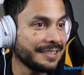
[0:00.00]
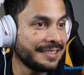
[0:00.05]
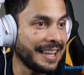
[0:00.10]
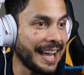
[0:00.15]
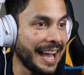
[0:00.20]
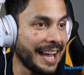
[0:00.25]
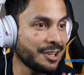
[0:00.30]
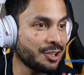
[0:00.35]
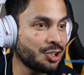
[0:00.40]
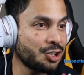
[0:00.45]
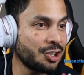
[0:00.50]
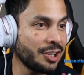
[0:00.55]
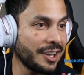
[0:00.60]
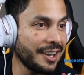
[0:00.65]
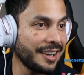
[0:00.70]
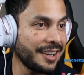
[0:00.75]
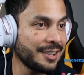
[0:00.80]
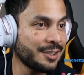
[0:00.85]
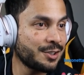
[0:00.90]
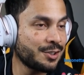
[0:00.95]
That
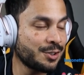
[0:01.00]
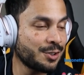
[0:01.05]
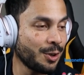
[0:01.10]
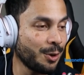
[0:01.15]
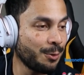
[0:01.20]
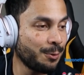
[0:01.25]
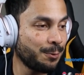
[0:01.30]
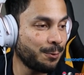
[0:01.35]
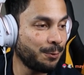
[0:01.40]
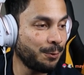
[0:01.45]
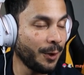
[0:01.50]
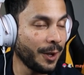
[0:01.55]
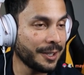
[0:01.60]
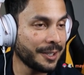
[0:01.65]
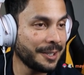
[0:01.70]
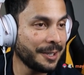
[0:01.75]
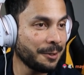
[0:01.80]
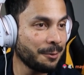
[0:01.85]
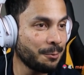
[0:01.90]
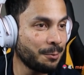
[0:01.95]
shit is so
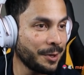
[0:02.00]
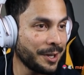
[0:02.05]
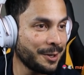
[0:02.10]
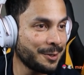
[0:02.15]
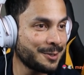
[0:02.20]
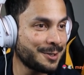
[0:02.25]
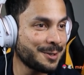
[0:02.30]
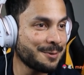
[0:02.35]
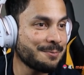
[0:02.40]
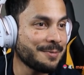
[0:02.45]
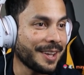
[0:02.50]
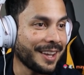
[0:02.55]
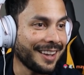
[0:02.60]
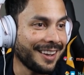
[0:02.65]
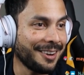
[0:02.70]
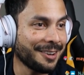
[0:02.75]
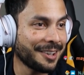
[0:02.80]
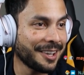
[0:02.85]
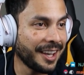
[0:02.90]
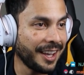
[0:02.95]
fucking weird to me.
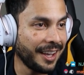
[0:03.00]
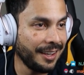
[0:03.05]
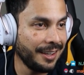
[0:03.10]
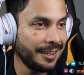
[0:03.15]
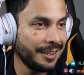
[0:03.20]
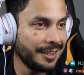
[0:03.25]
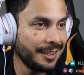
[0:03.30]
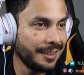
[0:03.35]
Okay.